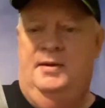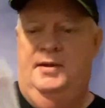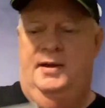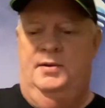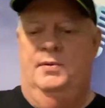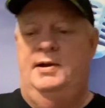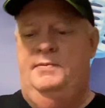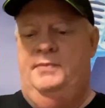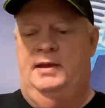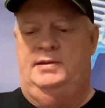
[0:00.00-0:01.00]
Anyway,
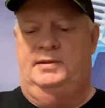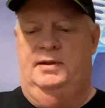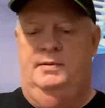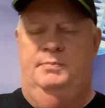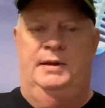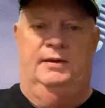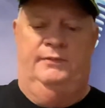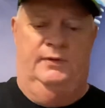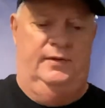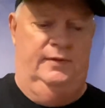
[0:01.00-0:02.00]
that's the Beatles
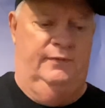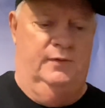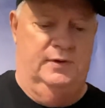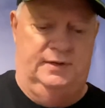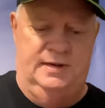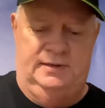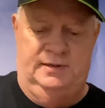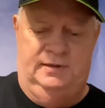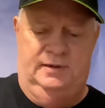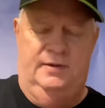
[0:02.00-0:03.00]
versus the Four
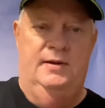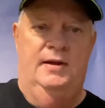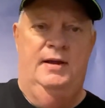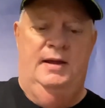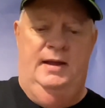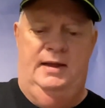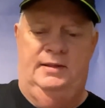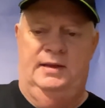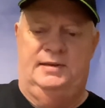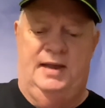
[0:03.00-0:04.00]
Seasons,
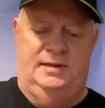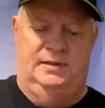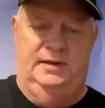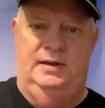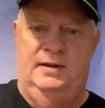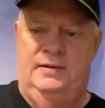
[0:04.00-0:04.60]
and this has the